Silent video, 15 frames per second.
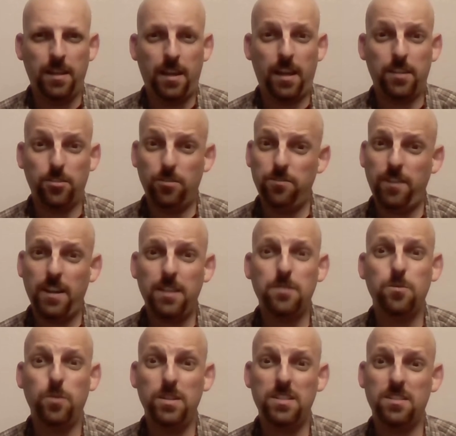And you'll
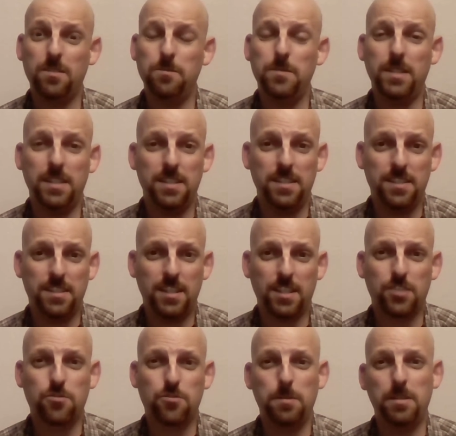find wisdom is
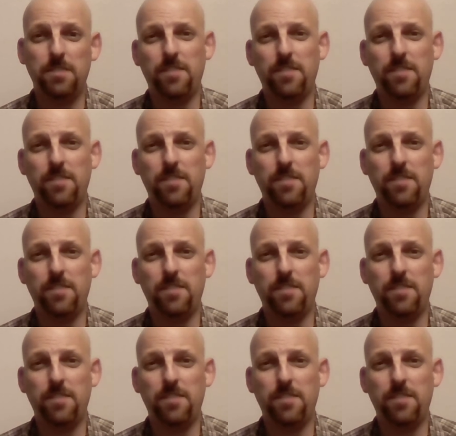extremely